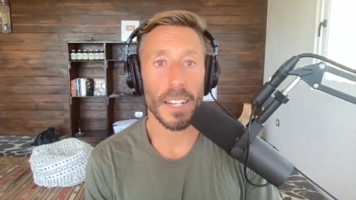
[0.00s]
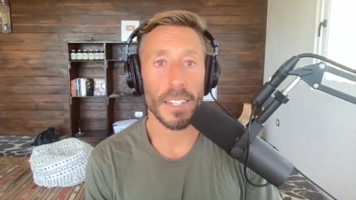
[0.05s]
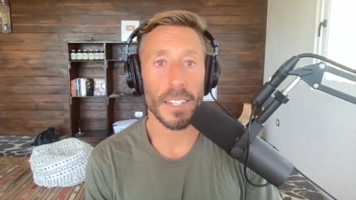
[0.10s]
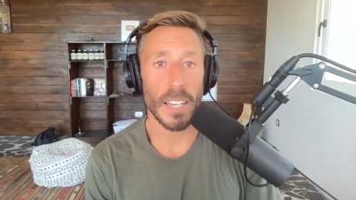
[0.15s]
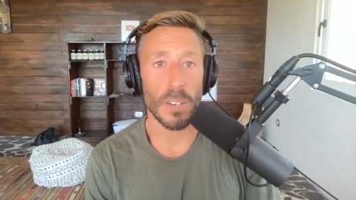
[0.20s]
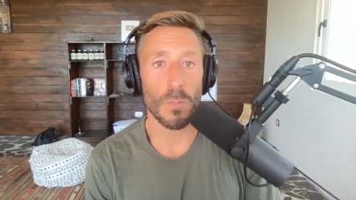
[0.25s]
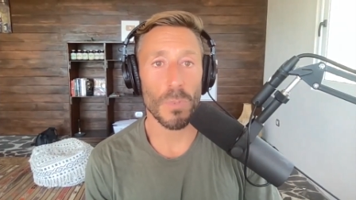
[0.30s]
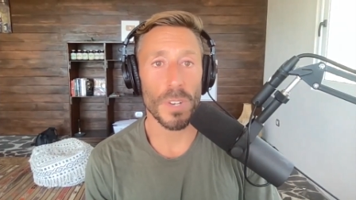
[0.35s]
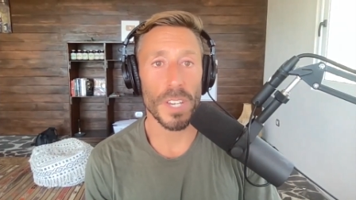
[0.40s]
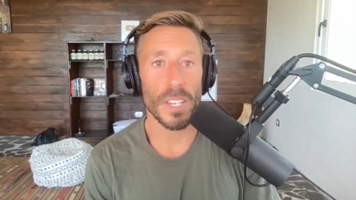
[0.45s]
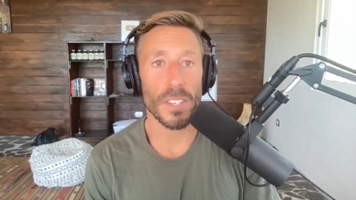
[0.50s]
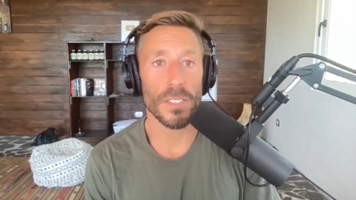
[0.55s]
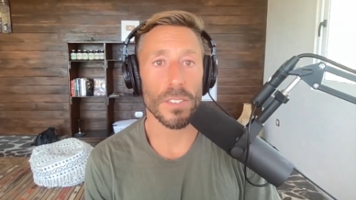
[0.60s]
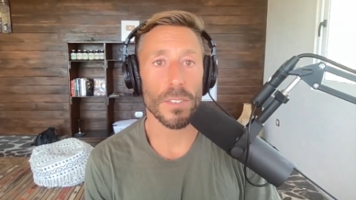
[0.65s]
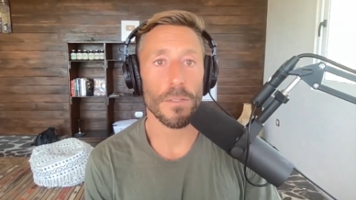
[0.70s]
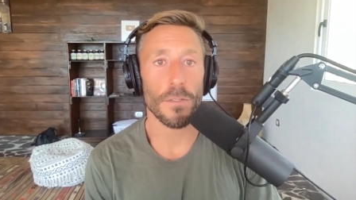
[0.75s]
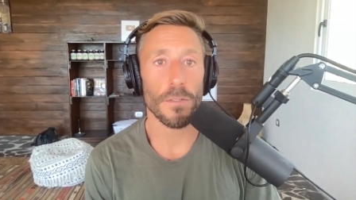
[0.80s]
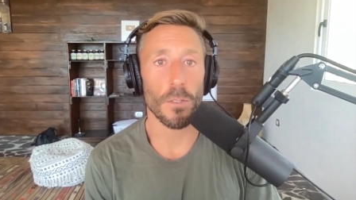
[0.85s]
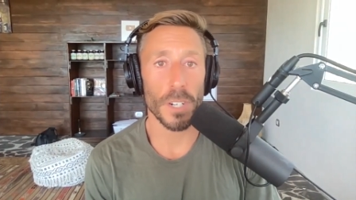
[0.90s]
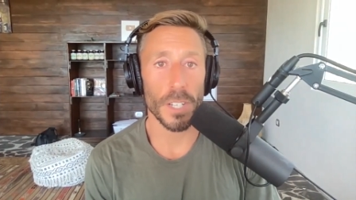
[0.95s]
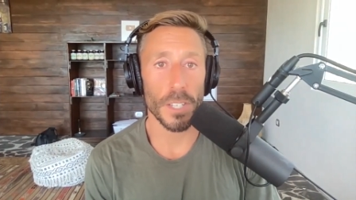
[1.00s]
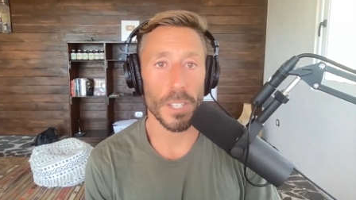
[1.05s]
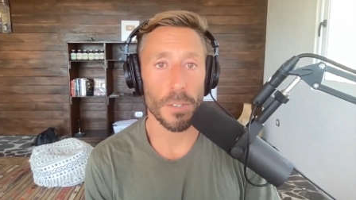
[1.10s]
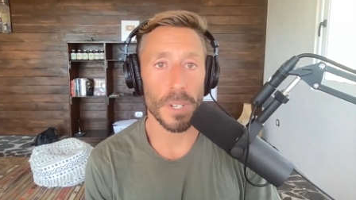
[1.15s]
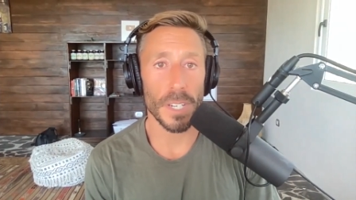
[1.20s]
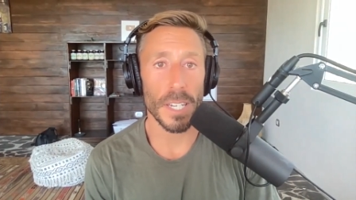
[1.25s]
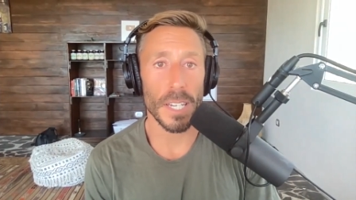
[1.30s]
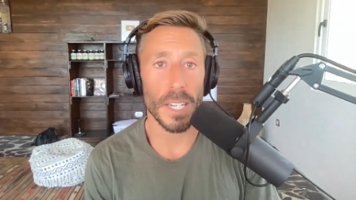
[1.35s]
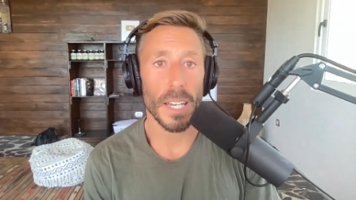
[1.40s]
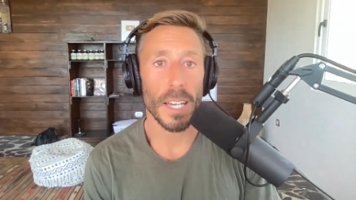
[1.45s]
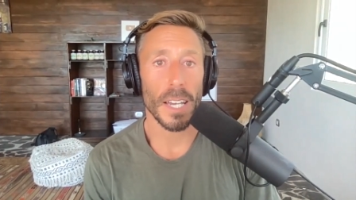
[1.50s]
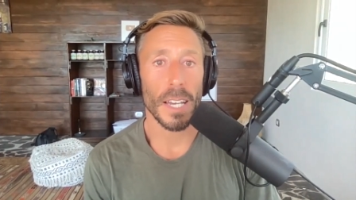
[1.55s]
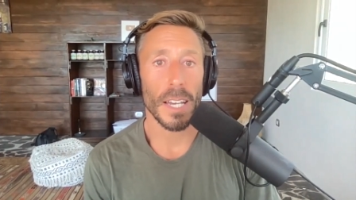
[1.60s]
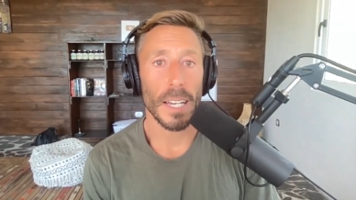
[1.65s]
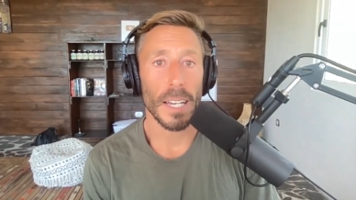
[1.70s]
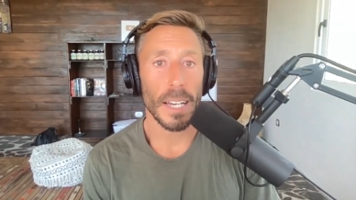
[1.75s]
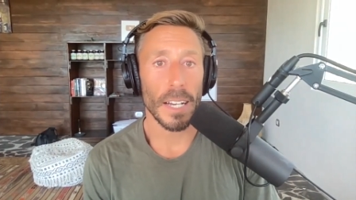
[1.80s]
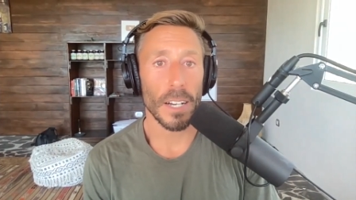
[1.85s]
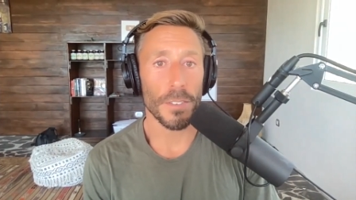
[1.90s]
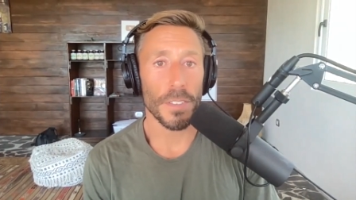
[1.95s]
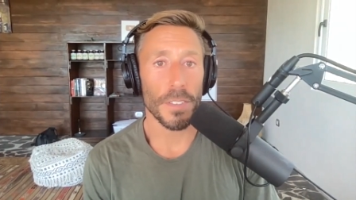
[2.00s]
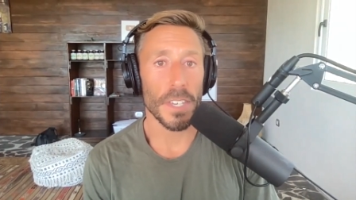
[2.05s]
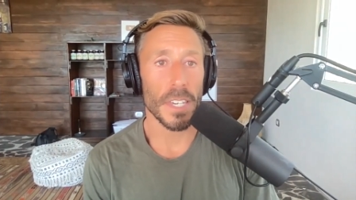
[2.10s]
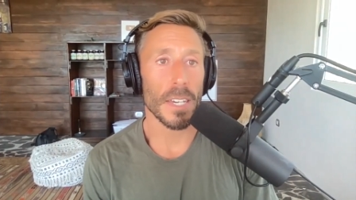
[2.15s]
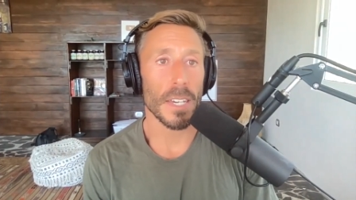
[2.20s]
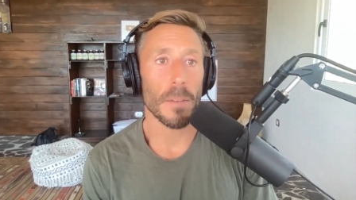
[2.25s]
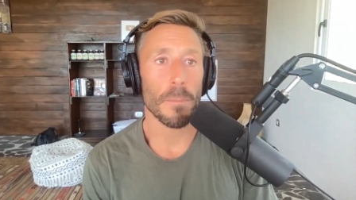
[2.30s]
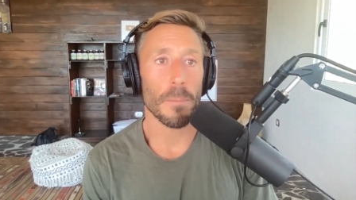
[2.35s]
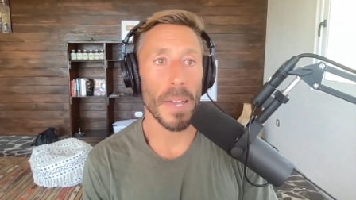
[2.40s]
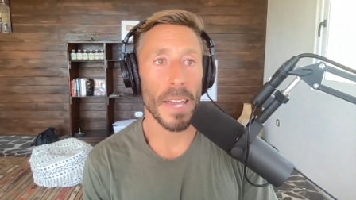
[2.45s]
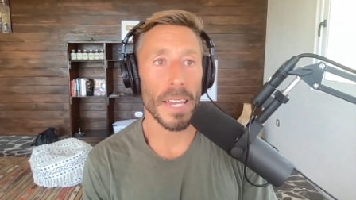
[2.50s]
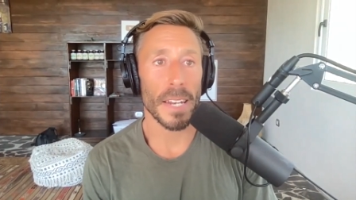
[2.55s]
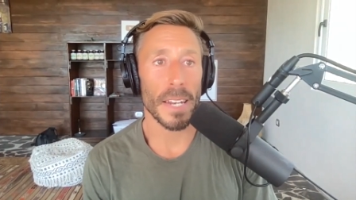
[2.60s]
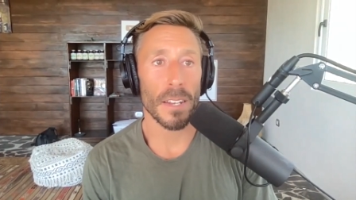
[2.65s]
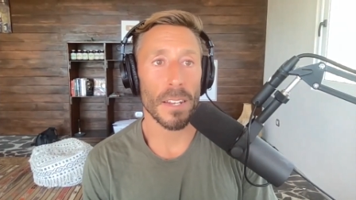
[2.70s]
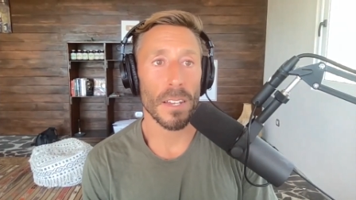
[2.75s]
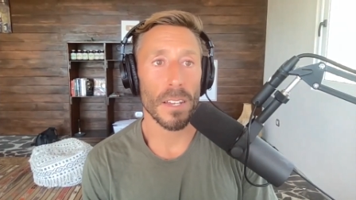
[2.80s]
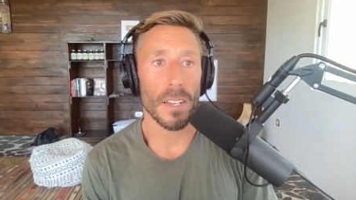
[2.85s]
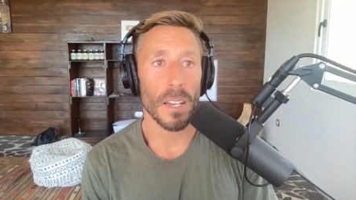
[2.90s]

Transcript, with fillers: 10 weeks, 43 healthy men